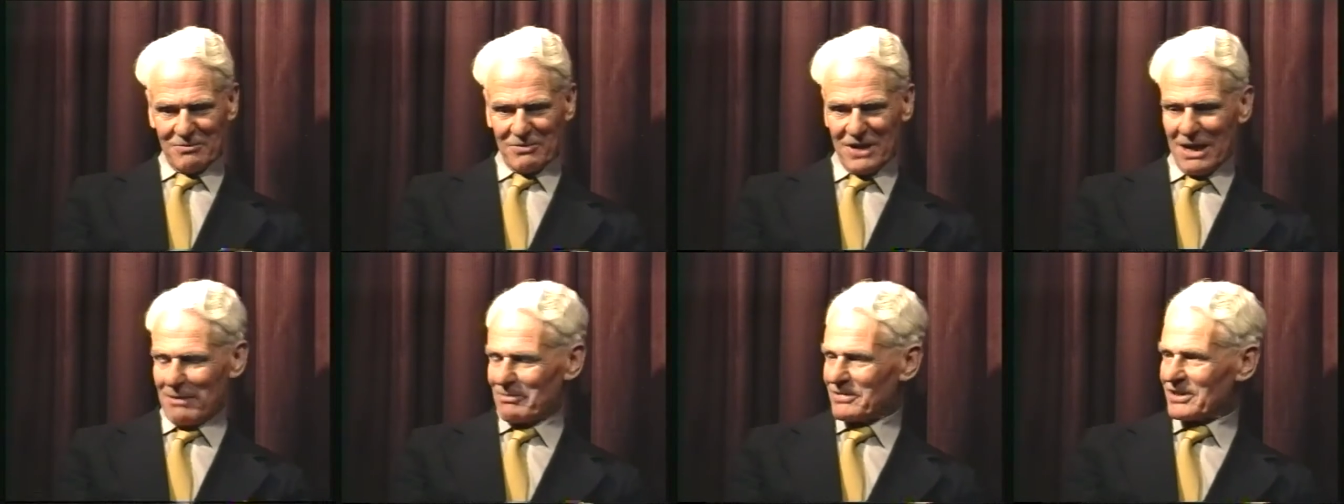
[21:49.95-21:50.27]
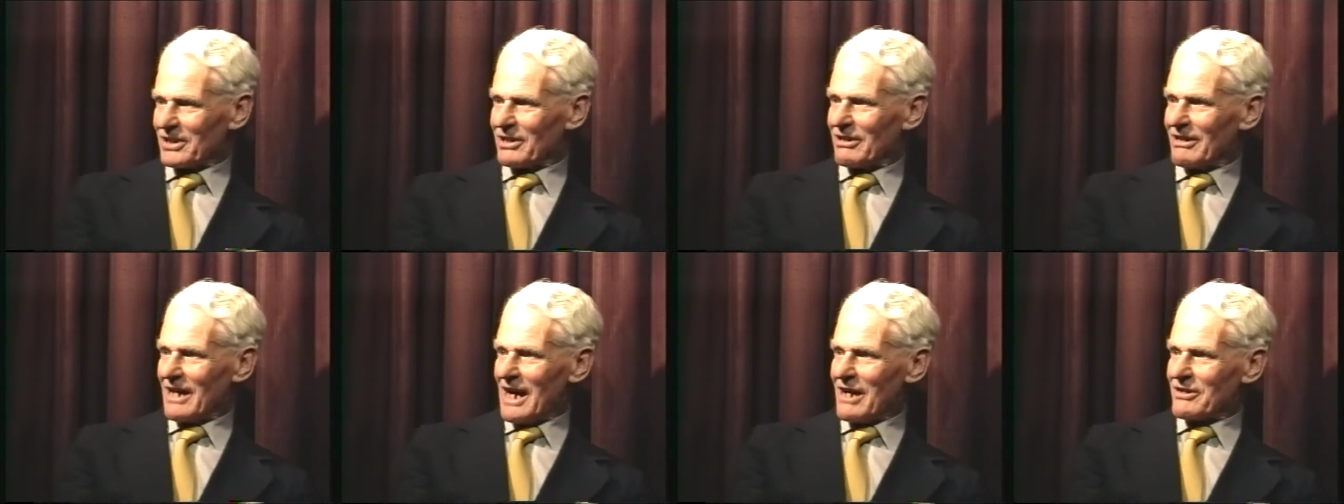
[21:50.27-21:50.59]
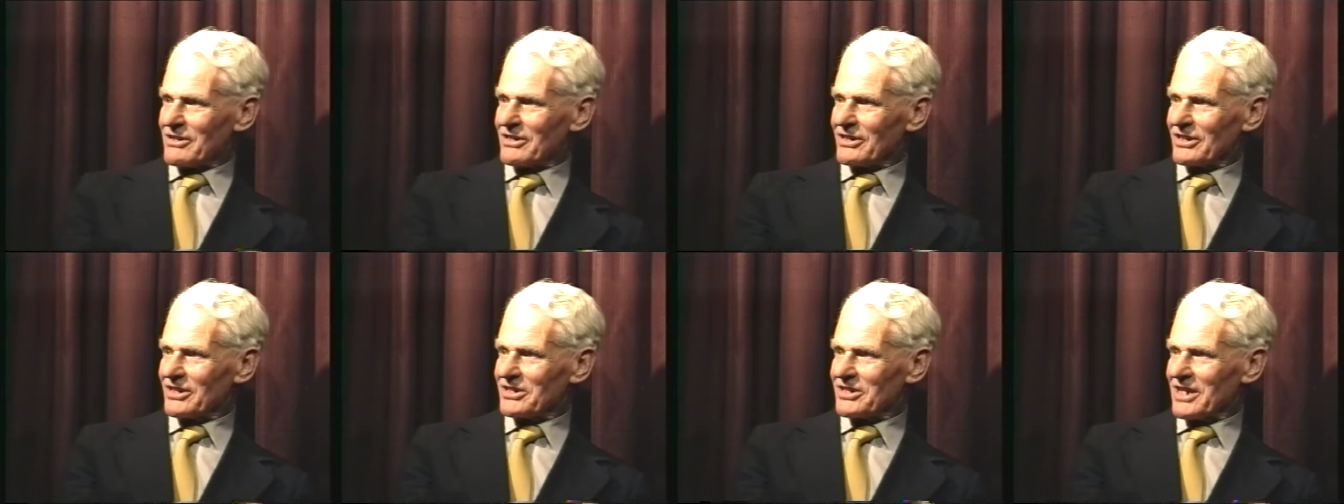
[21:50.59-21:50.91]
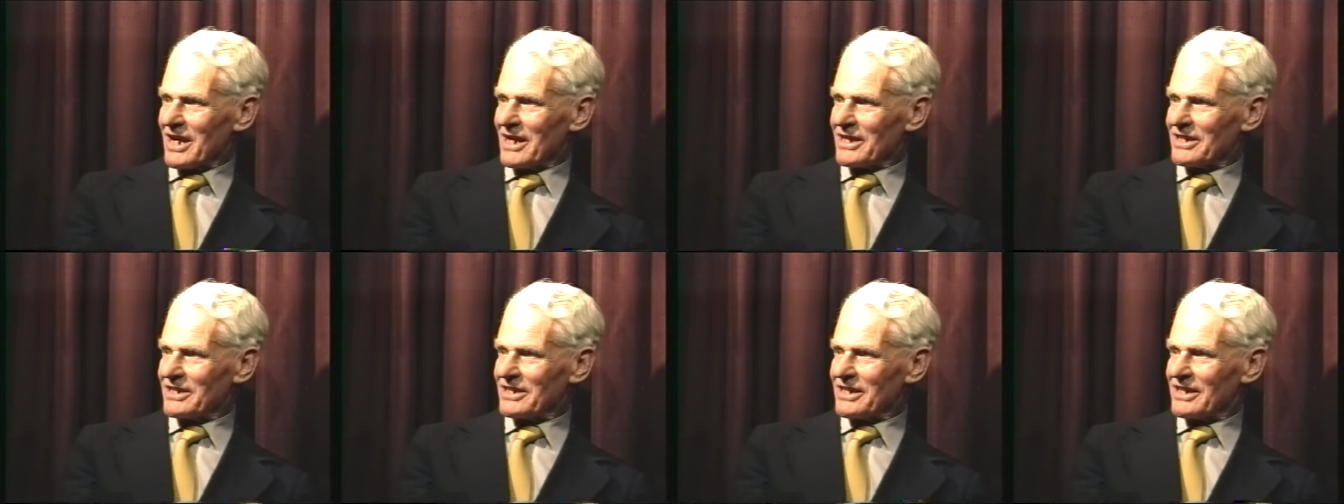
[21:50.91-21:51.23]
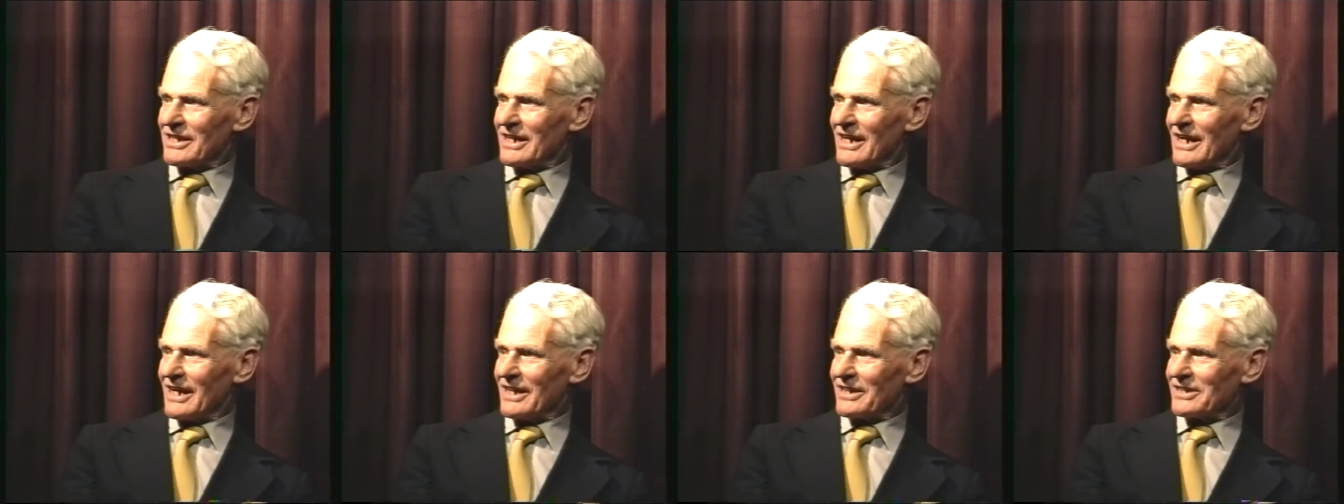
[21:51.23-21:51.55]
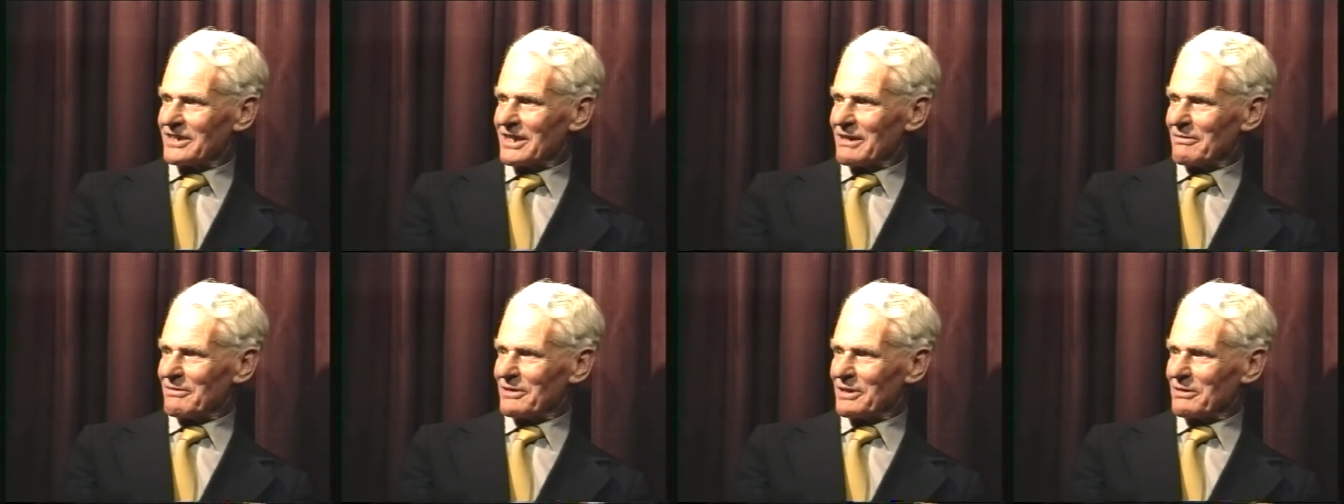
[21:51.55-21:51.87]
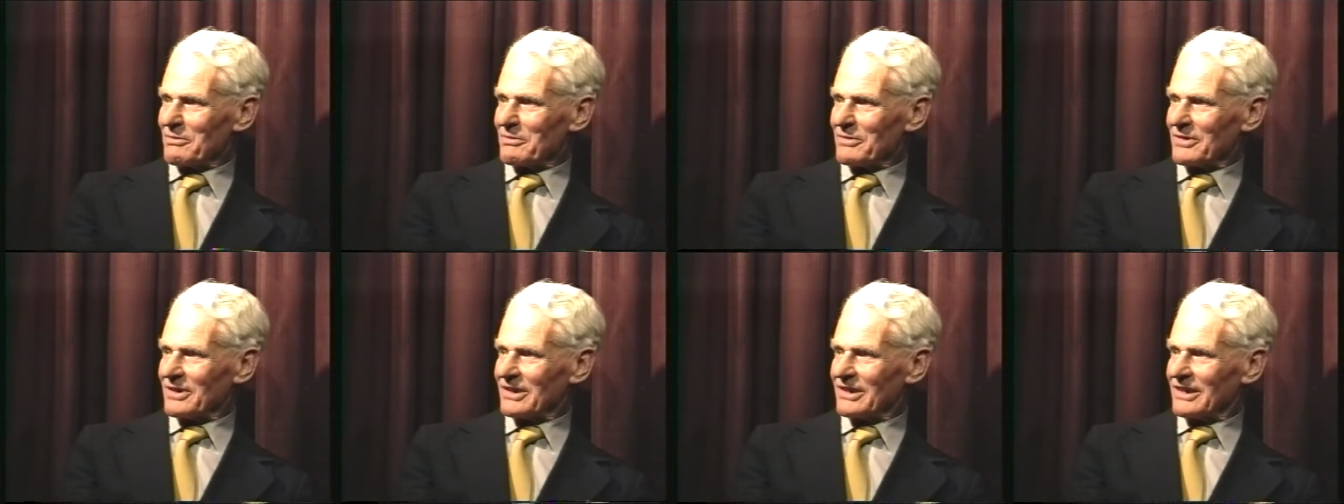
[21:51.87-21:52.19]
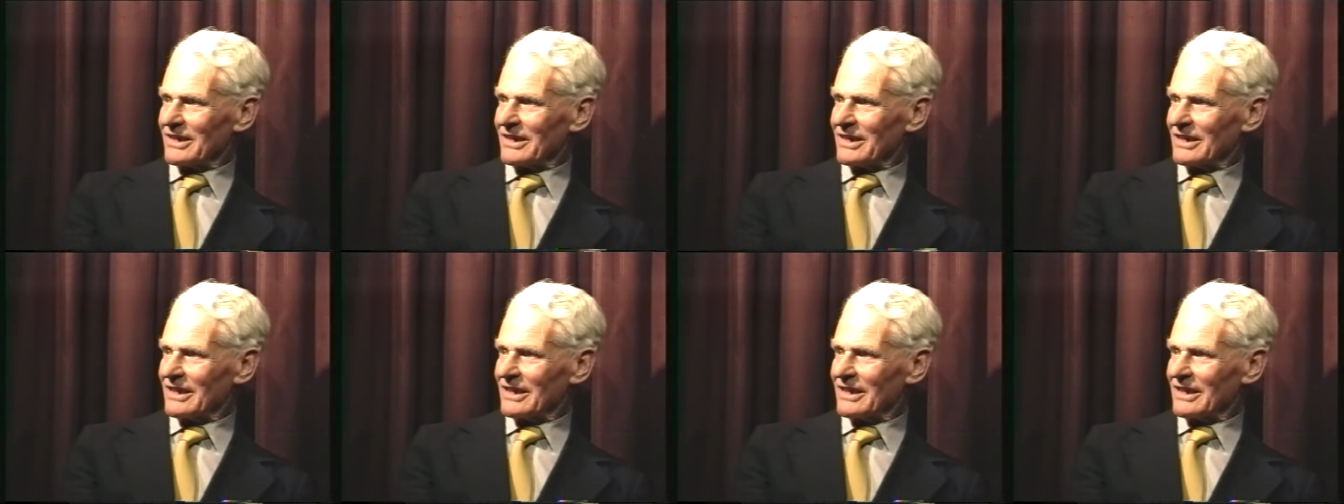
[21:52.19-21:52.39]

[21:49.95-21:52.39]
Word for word: perhaps go out on a Saturday night, some of them.